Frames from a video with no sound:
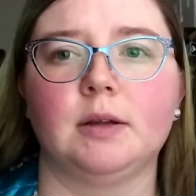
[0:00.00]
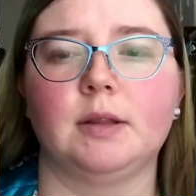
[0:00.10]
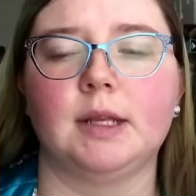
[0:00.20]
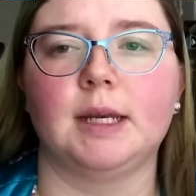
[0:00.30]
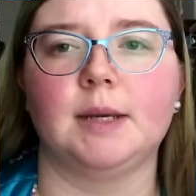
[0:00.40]

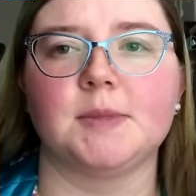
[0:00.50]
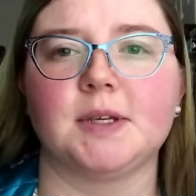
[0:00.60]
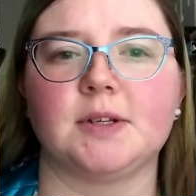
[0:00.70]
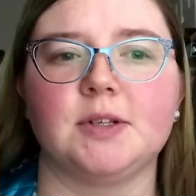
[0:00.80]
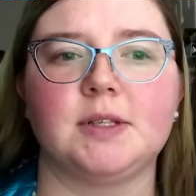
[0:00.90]
the names
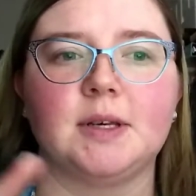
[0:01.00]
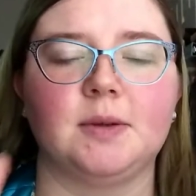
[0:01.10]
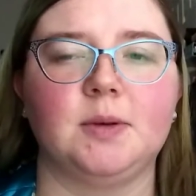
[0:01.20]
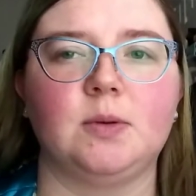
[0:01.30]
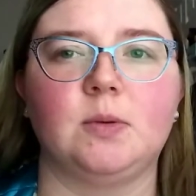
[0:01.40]
actually tell
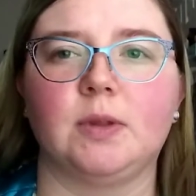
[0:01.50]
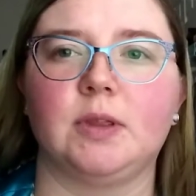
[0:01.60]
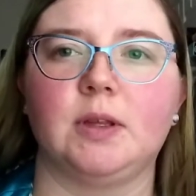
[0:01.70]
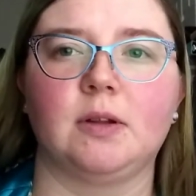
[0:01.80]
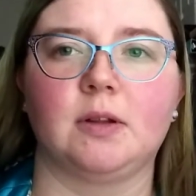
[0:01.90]
you what
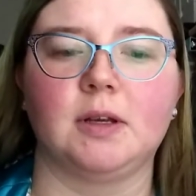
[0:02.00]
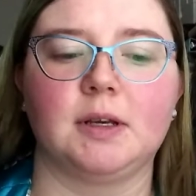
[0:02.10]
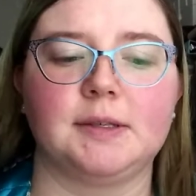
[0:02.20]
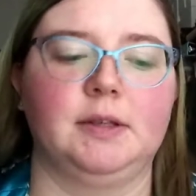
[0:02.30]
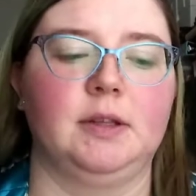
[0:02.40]
they look
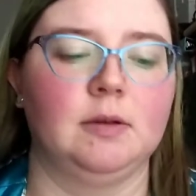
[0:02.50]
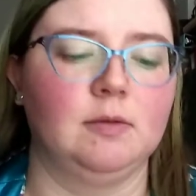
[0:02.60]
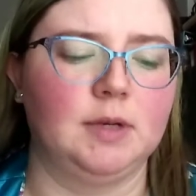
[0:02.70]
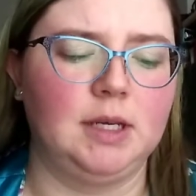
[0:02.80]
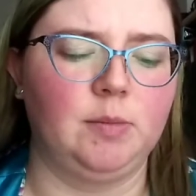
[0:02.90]
like, so they
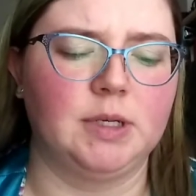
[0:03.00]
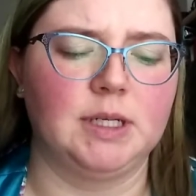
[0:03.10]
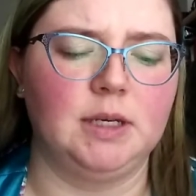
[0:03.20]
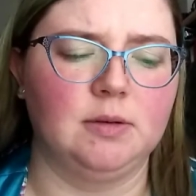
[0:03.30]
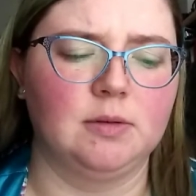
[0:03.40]
have deep
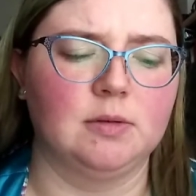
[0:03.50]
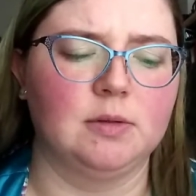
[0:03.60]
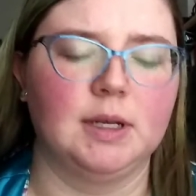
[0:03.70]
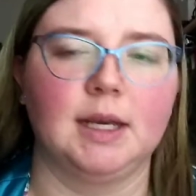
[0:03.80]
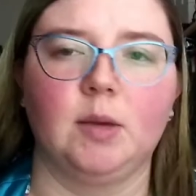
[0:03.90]

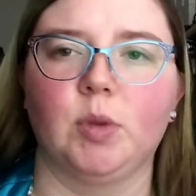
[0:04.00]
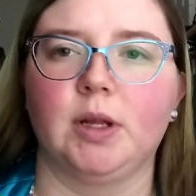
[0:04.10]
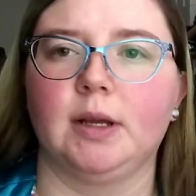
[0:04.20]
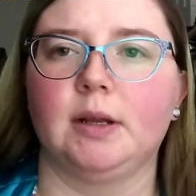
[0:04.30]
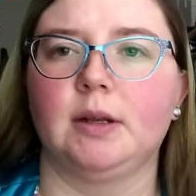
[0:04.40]
teal,
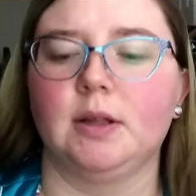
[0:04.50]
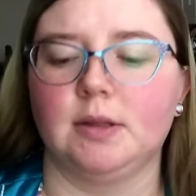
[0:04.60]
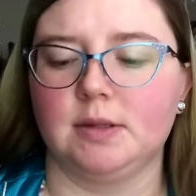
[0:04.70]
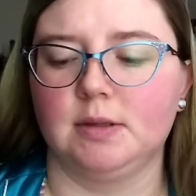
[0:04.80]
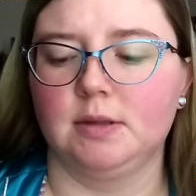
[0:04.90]
eggplant,
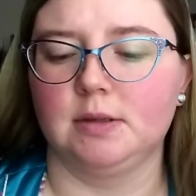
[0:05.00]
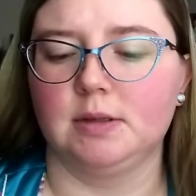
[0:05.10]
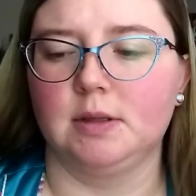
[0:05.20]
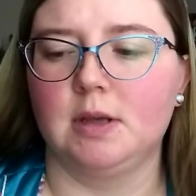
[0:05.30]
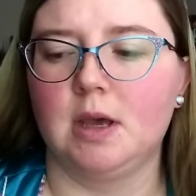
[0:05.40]
and
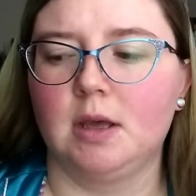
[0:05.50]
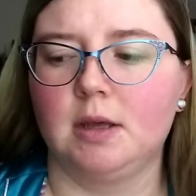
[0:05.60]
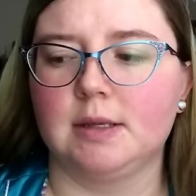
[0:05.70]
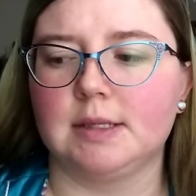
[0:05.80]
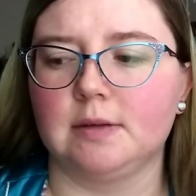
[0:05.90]

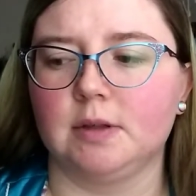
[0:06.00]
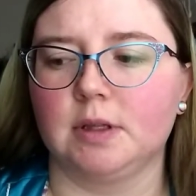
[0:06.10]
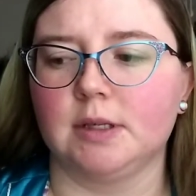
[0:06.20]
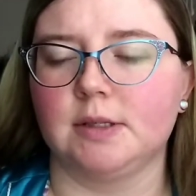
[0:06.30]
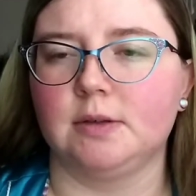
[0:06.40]
stuff like
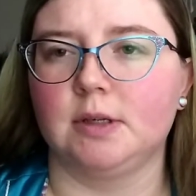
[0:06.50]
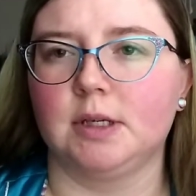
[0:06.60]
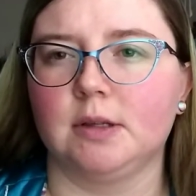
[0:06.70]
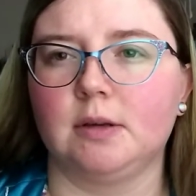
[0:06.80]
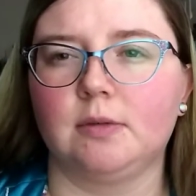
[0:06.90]
that. So you can
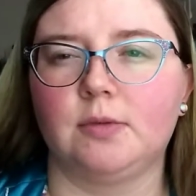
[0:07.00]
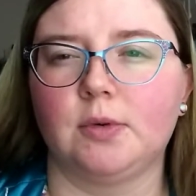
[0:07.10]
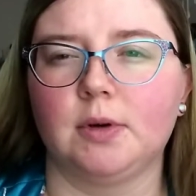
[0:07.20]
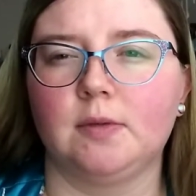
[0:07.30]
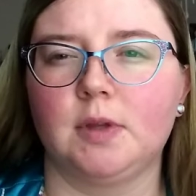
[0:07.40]
get like
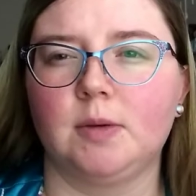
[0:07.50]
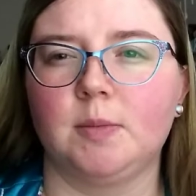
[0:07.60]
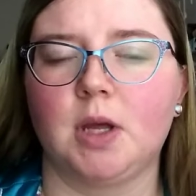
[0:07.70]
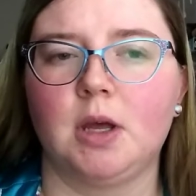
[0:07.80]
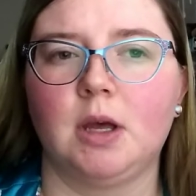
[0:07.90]
4 of
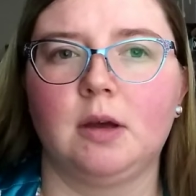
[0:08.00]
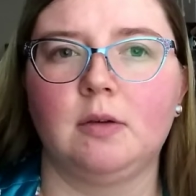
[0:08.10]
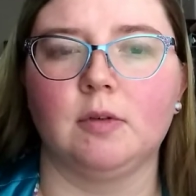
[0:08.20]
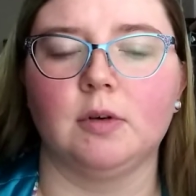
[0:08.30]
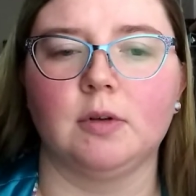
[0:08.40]
them
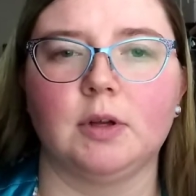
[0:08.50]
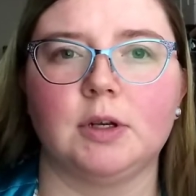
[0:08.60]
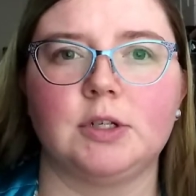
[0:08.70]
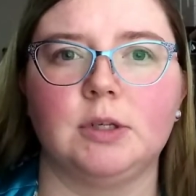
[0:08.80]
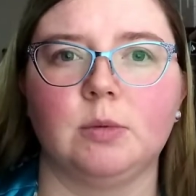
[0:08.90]
for a
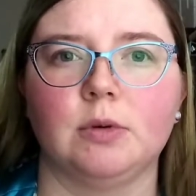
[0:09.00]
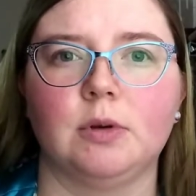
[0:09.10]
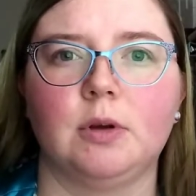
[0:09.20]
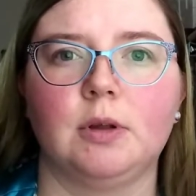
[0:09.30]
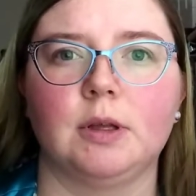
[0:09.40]
lot cheaper,
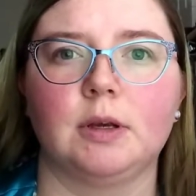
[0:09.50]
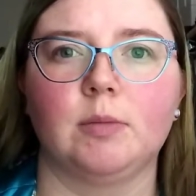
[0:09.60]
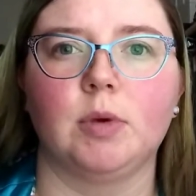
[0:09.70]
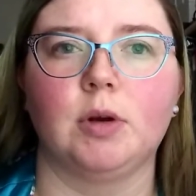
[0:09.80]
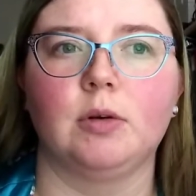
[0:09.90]
like a
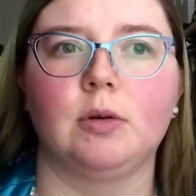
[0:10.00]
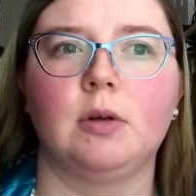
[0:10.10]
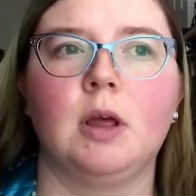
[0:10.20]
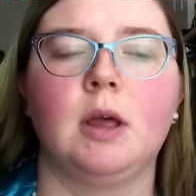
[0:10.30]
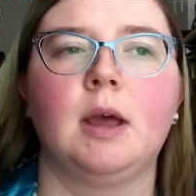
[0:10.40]
bundle.
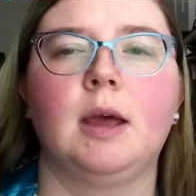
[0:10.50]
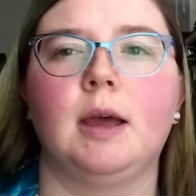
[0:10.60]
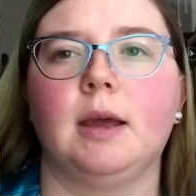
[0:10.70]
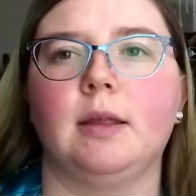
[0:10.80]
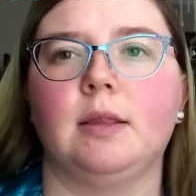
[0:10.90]

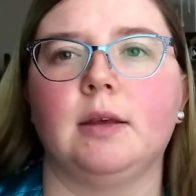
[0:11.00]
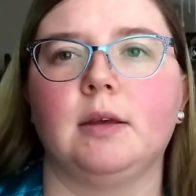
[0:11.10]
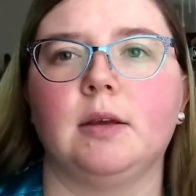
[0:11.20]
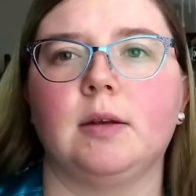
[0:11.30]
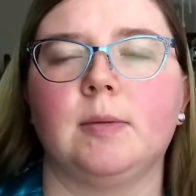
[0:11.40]
And
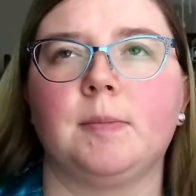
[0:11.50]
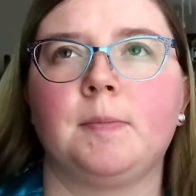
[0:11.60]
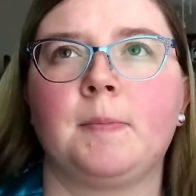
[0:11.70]
then